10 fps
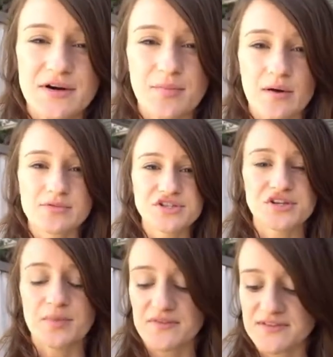I probably
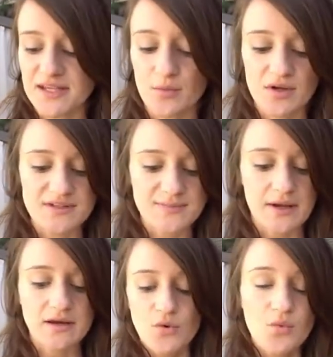should have brought the same ones,
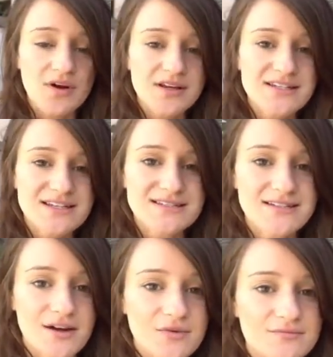but we're gonna test it
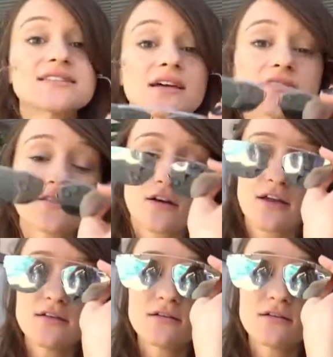out. Sunny's on.